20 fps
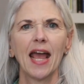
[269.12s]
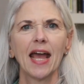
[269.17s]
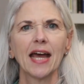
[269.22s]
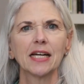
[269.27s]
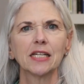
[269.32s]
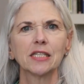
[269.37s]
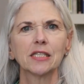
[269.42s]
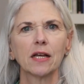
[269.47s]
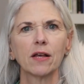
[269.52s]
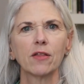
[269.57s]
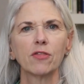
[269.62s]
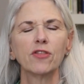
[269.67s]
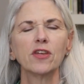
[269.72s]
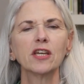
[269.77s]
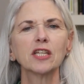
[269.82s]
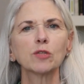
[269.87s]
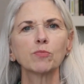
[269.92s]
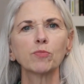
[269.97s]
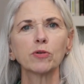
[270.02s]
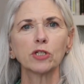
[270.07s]
And
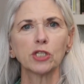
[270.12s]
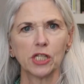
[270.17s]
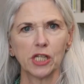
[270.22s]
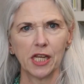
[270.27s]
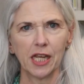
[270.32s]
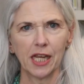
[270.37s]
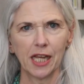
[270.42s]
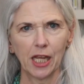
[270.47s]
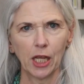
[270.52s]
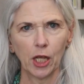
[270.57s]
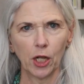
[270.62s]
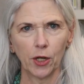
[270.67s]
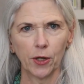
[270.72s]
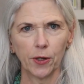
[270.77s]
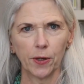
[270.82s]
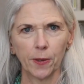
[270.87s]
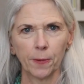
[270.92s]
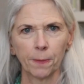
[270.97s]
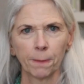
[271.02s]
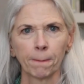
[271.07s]
this
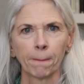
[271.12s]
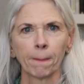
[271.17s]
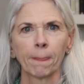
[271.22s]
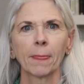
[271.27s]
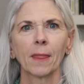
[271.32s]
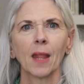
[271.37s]
particular